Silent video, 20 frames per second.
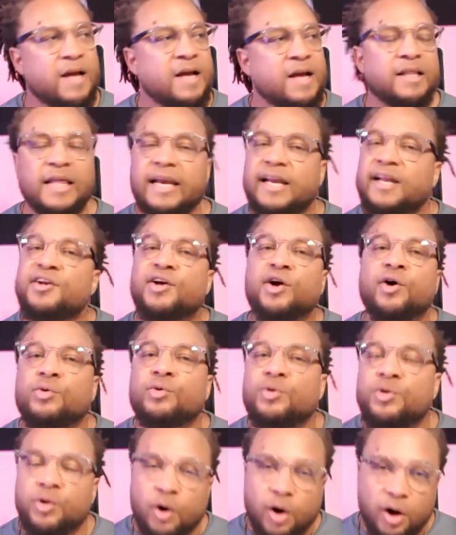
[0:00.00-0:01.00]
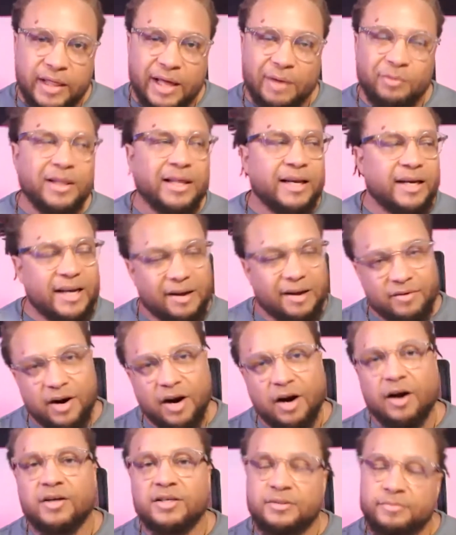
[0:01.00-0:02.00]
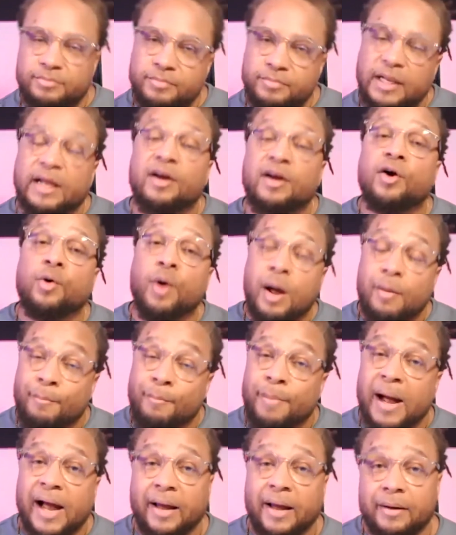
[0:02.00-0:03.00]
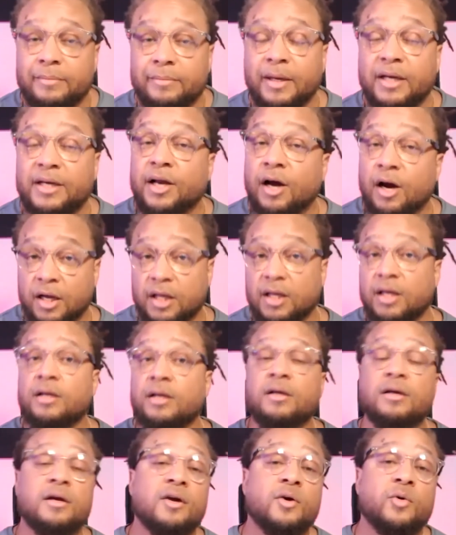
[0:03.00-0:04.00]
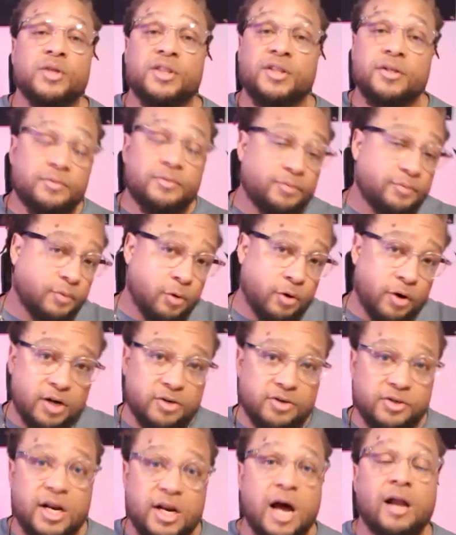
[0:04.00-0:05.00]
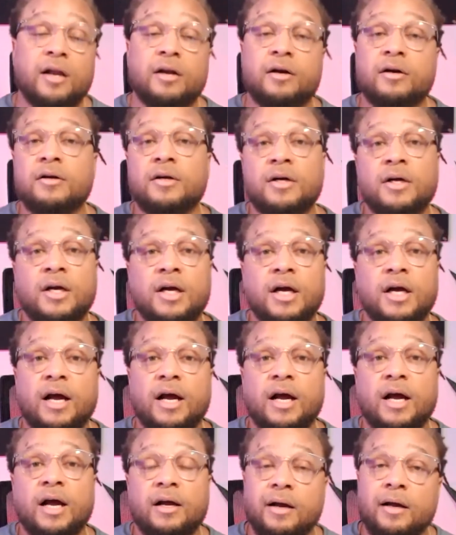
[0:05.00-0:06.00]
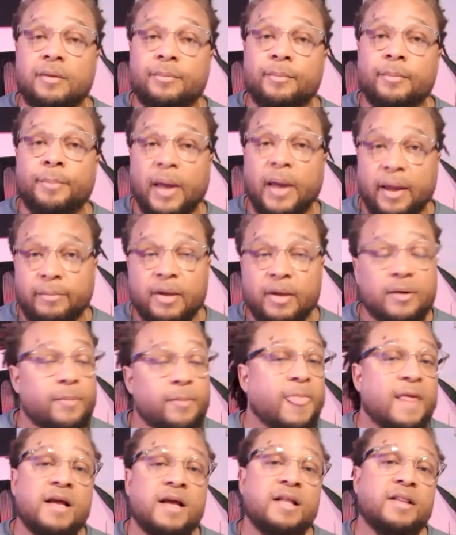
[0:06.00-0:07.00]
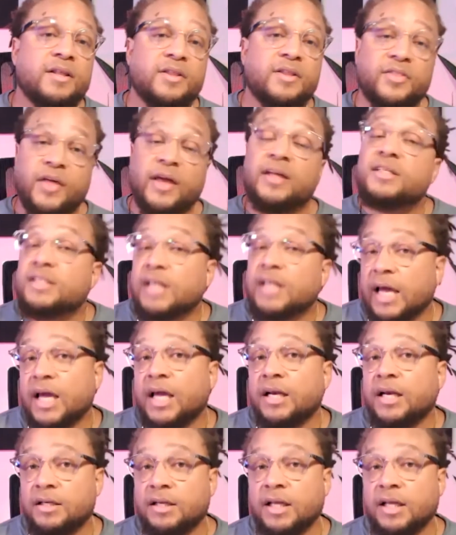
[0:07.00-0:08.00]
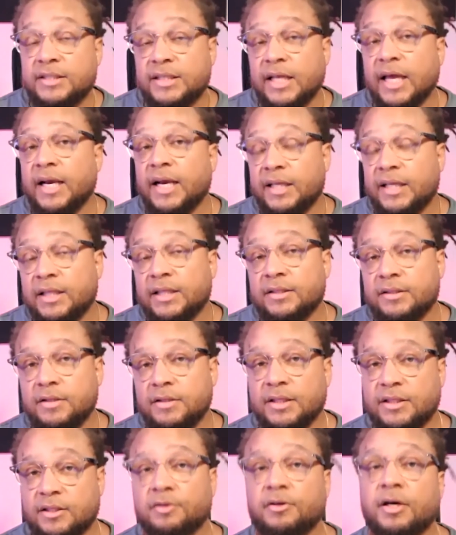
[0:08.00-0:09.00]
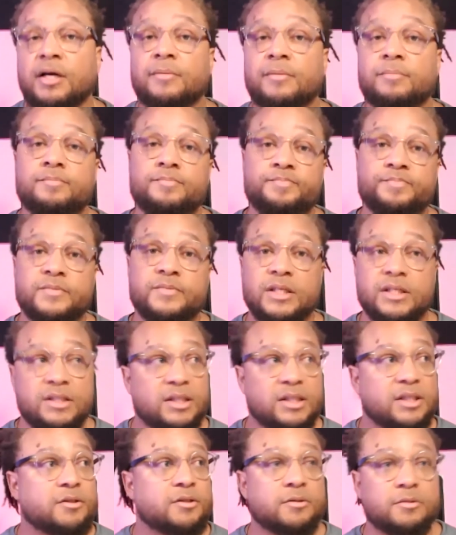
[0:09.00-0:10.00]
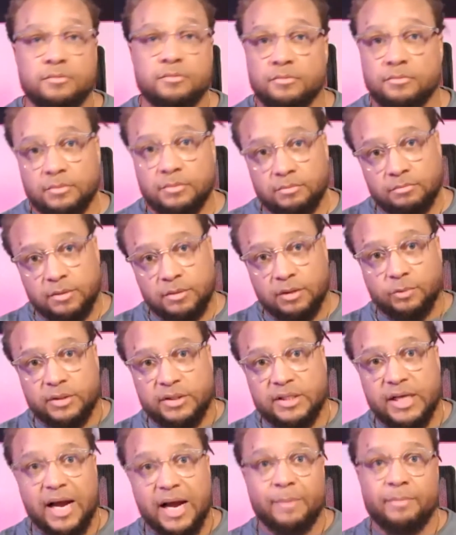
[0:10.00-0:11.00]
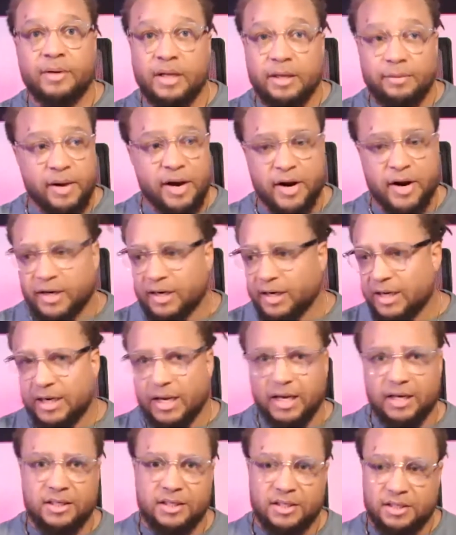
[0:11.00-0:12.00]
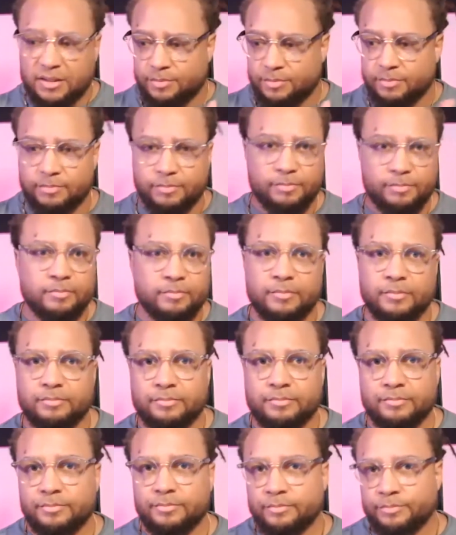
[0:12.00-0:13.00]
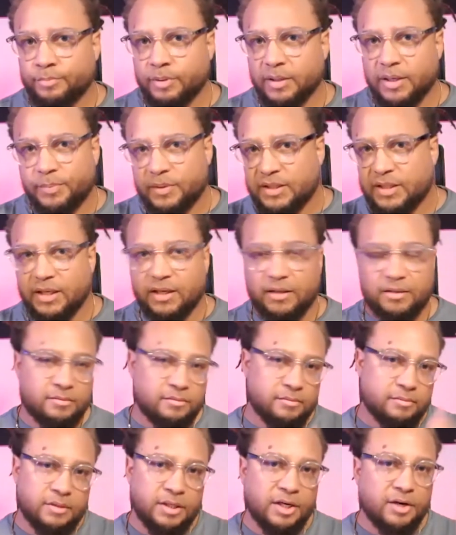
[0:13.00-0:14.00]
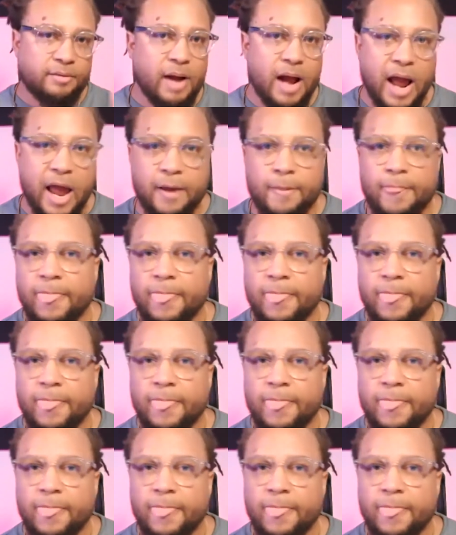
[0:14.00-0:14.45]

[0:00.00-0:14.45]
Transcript: They didn't go do all that. Well, they didn't have cars. They didn't go out and buy a, a donkey with a four hundred dollar uh, payment. They stayed, they stayed at the, at the crib until it was time to get married. And then they just put up a tent nearby.